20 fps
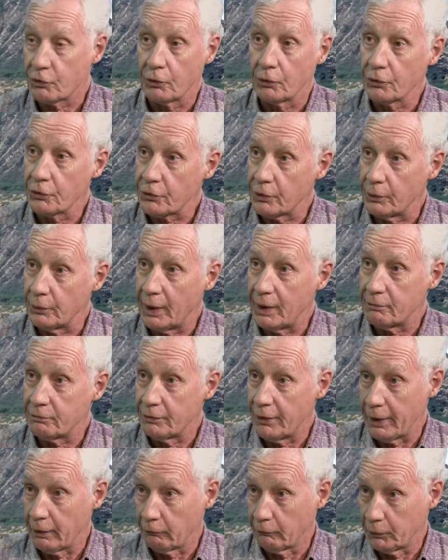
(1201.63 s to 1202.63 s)
also have
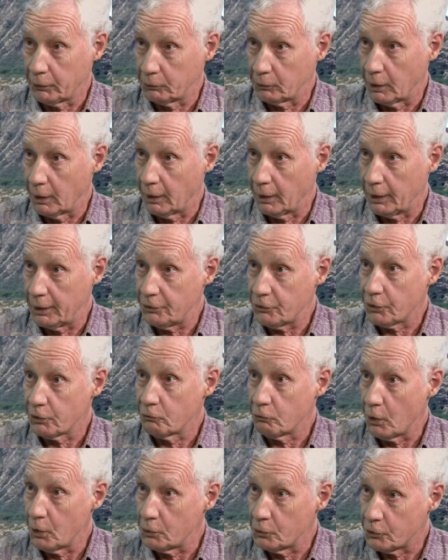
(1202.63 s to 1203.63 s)
railroad lines and
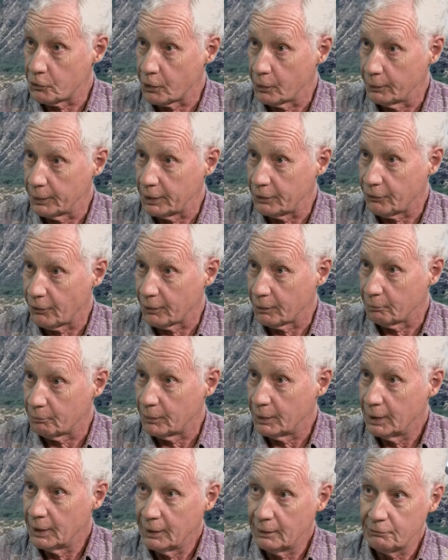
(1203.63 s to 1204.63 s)
roads going to them.
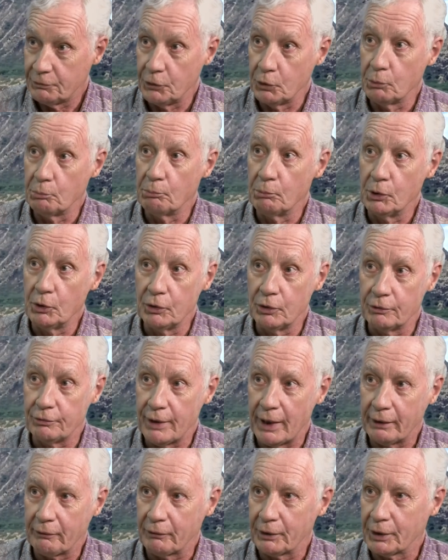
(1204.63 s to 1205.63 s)
If you move
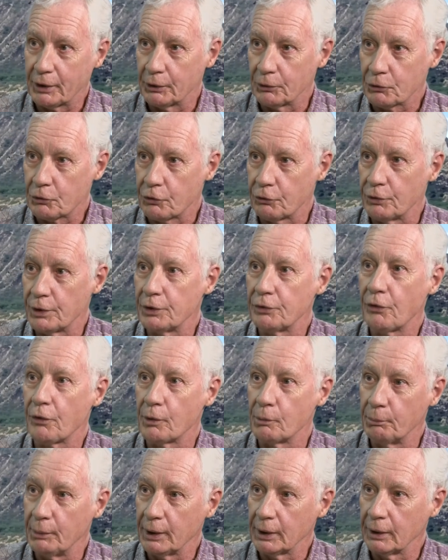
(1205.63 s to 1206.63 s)
agriculture into the
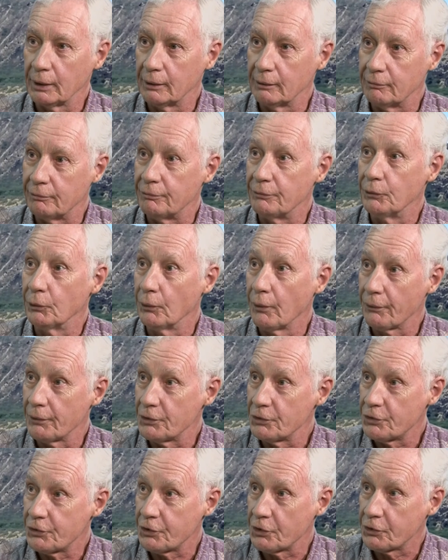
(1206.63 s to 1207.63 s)
middle of
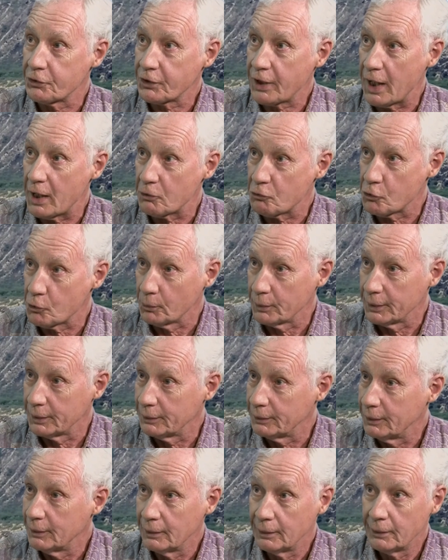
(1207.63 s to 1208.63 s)
northern
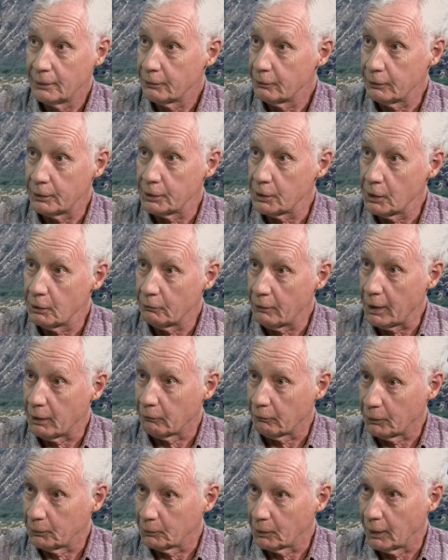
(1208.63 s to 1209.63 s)
Saskatchewan, right. there are no
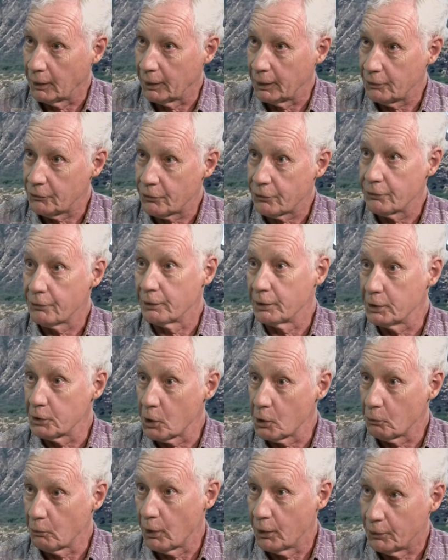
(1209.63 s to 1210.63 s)
railroad lines. That's right. There That's are
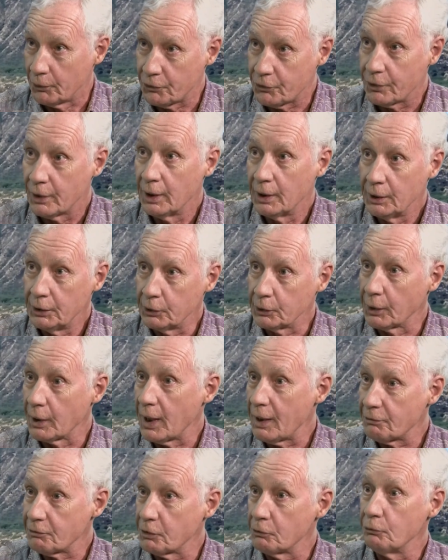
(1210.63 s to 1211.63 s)
no right. roads. This, you're well,
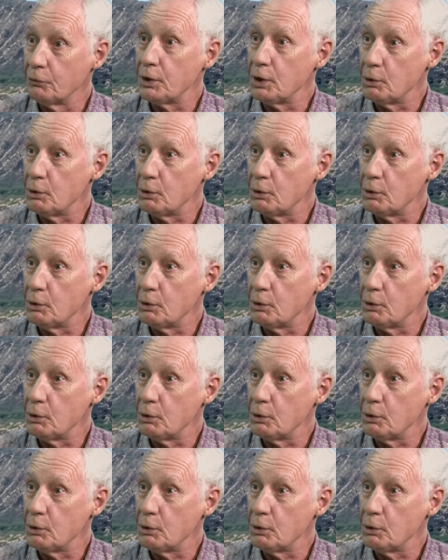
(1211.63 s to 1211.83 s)
you call them, uh,